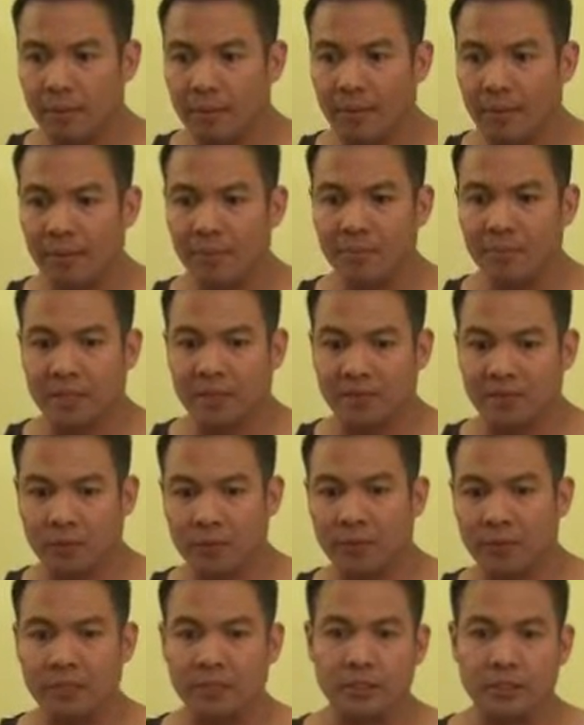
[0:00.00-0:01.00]
my update
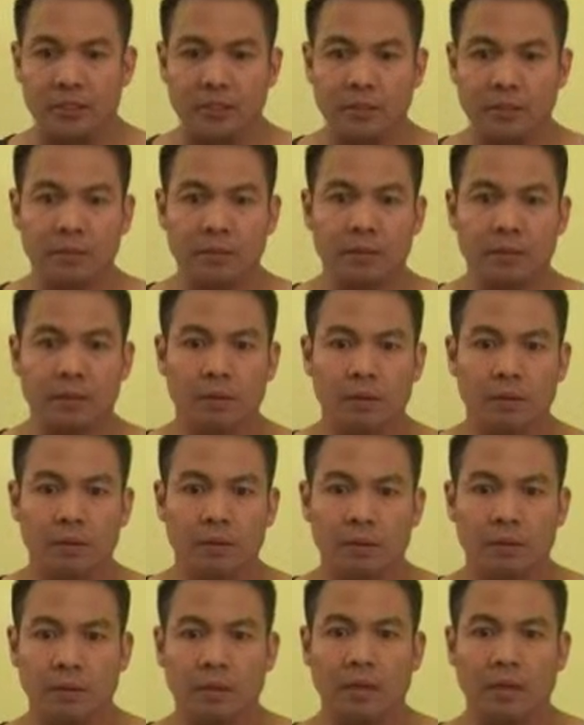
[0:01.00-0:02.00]
for week two.
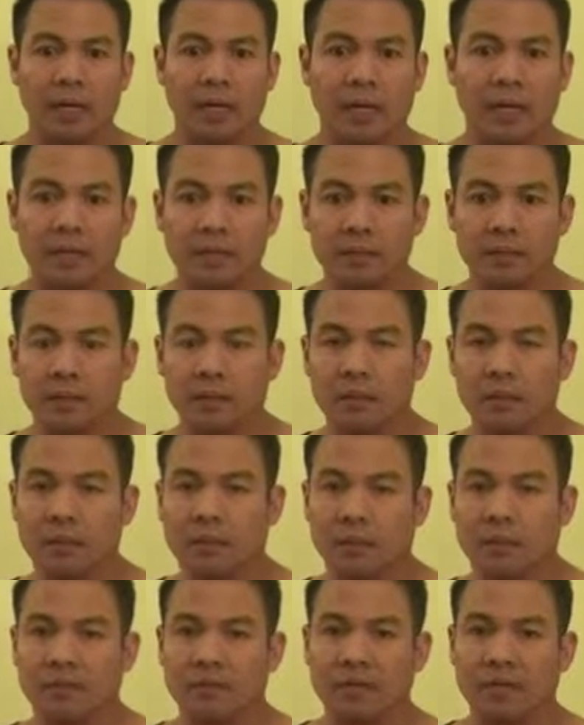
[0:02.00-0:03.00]
I
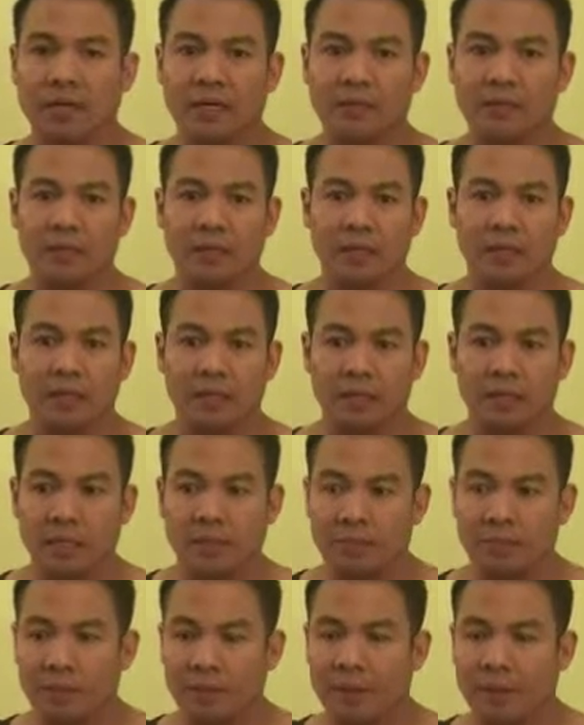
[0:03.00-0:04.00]
gave you guys a
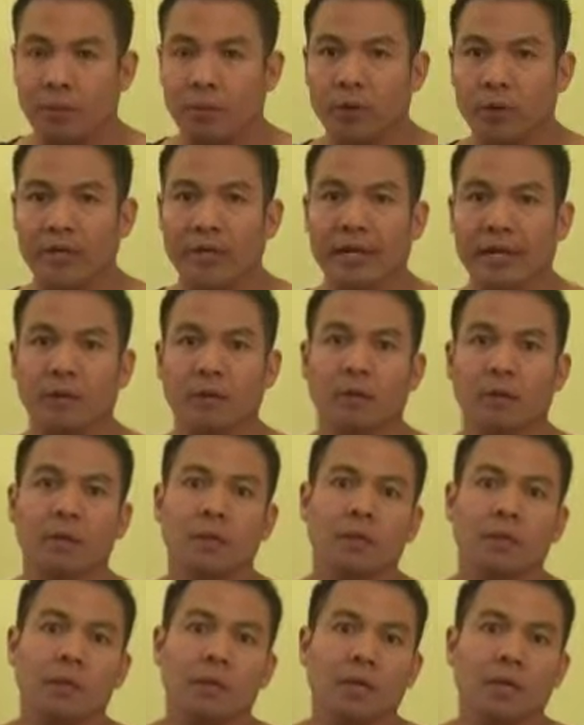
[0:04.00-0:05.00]
glimpse of my workout.
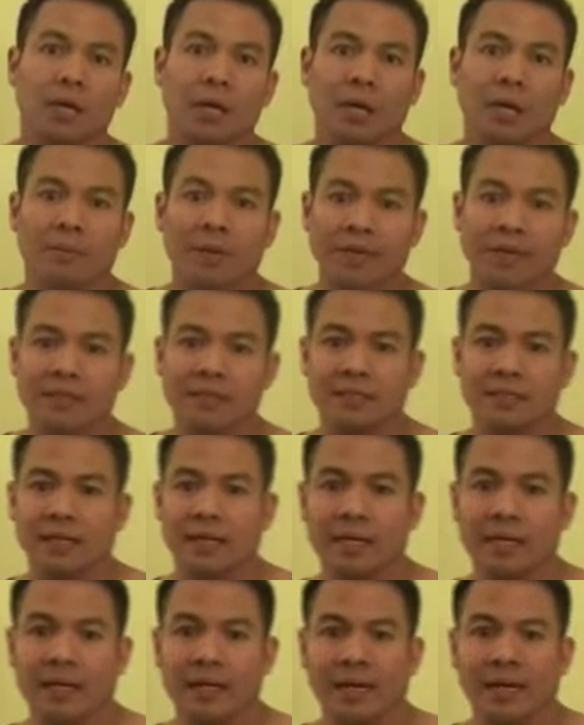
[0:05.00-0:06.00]
Like I
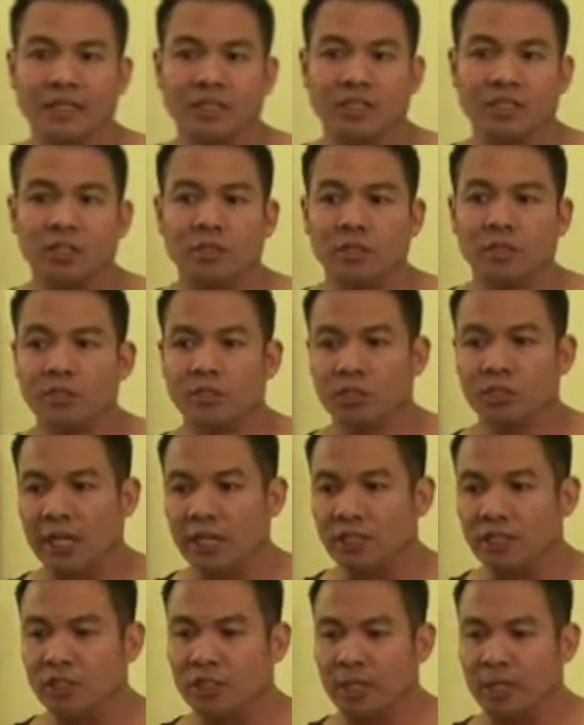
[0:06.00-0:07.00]
said, I do
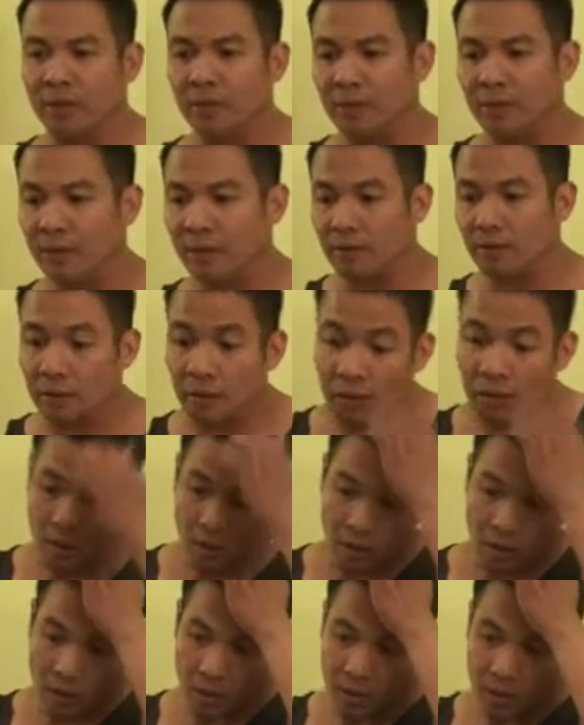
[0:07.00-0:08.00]
change that around
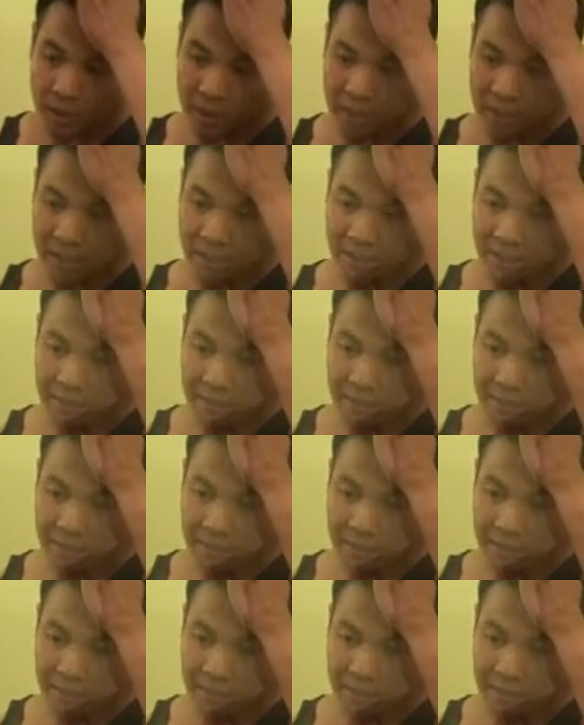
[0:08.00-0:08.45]
all the